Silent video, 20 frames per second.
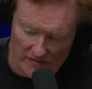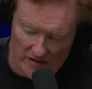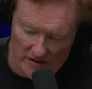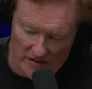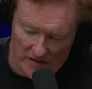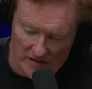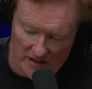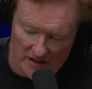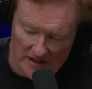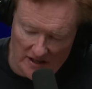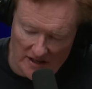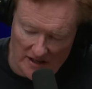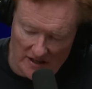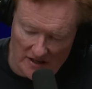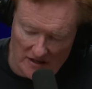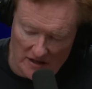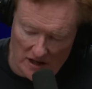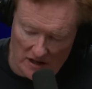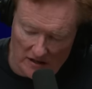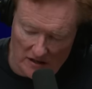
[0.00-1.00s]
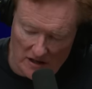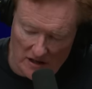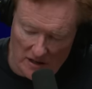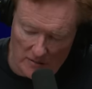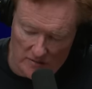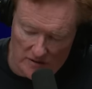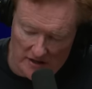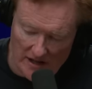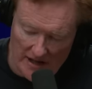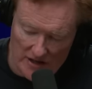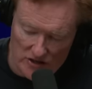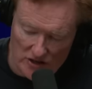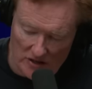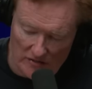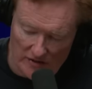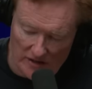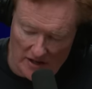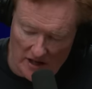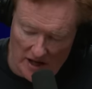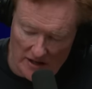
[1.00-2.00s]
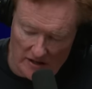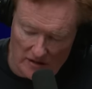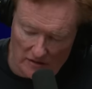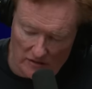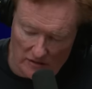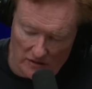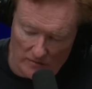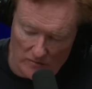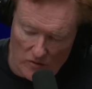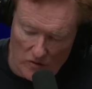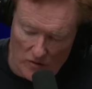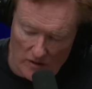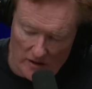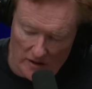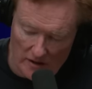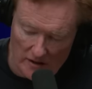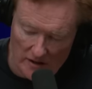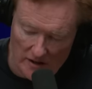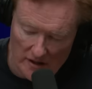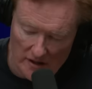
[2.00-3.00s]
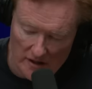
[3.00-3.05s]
Visit kia.com slash EV9 to learn more